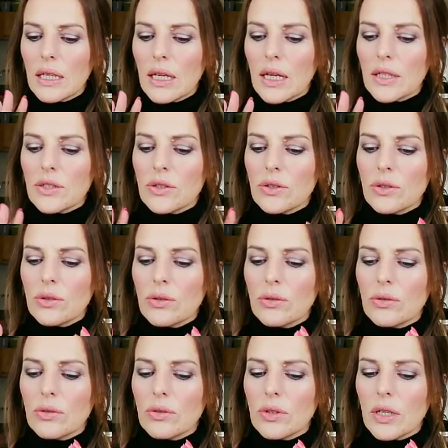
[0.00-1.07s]
I don't
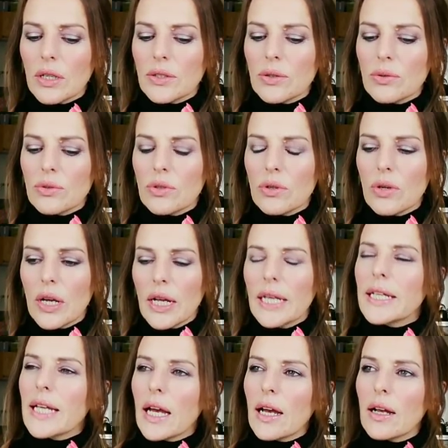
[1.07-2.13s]
know.
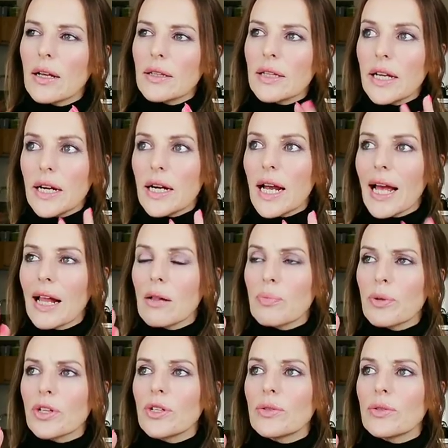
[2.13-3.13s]
Yeah, they're helping you.